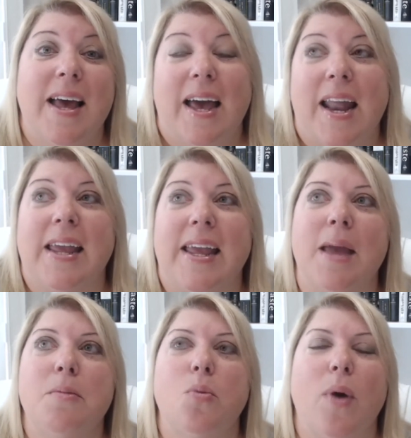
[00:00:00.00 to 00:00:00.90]
And I
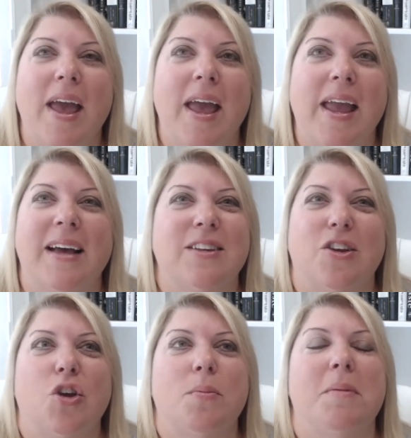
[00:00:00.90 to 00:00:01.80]
came away as a
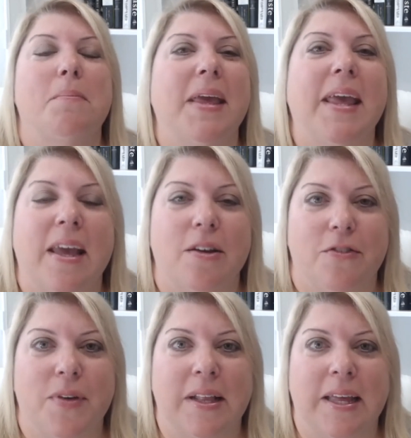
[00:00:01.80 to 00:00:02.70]
human being
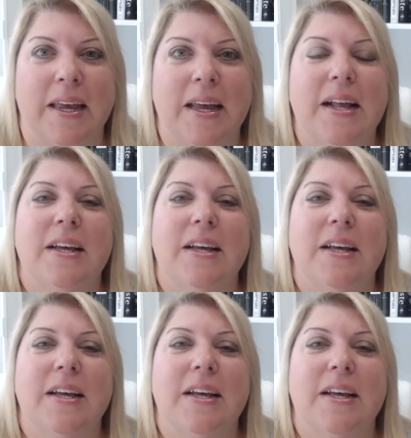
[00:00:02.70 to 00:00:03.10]
feeling